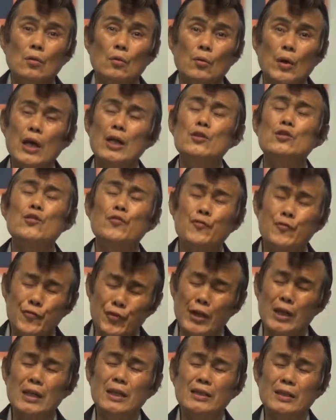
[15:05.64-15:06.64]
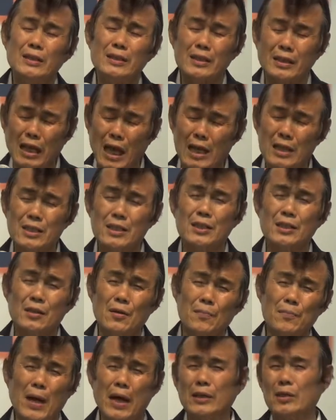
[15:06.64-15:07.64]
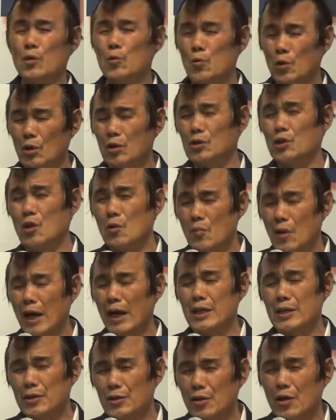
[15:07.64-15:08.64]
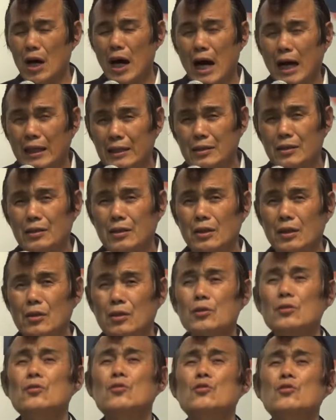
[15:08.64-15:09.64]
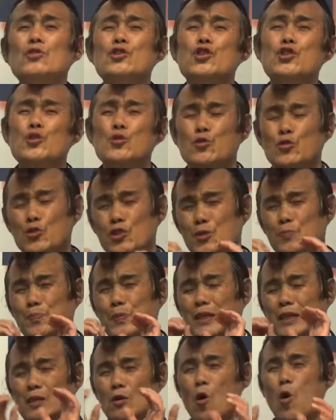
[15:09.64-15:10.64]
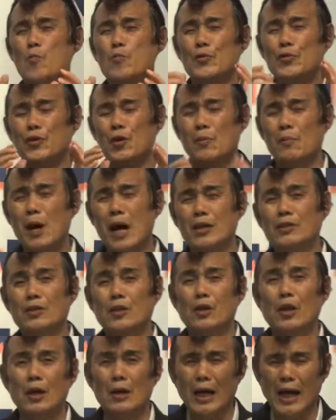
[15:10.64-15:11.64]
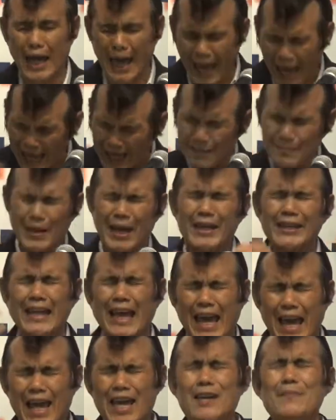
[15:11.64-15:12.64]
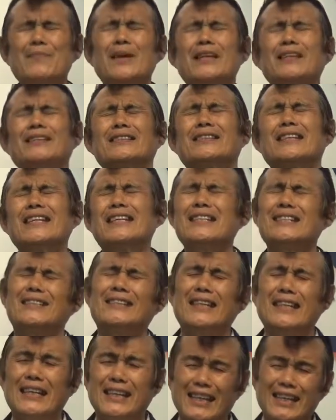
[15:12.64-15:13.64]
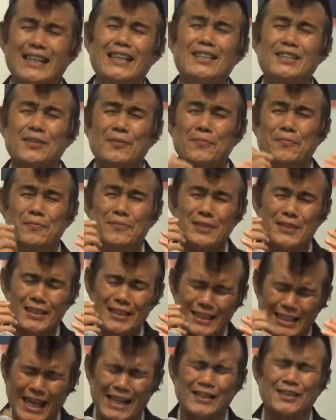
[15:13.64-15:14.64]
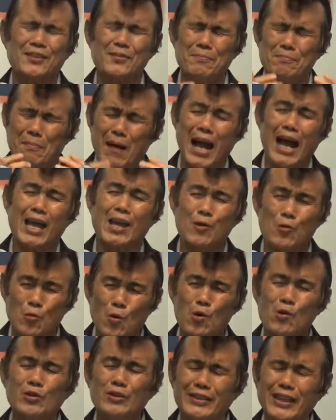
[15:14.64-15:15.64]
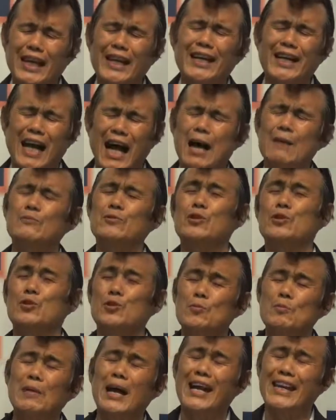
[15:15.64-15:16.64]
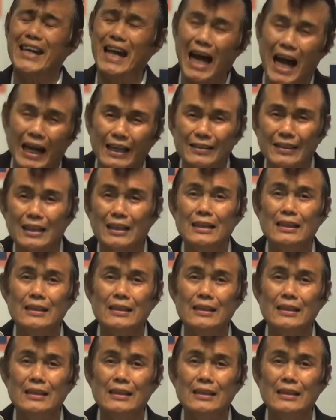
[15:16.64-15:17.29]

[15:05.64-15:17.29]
when you feel the touched by the word of God in your heart, you should speak, open the mouth, amen, amen, this is just my word that comes to my heart.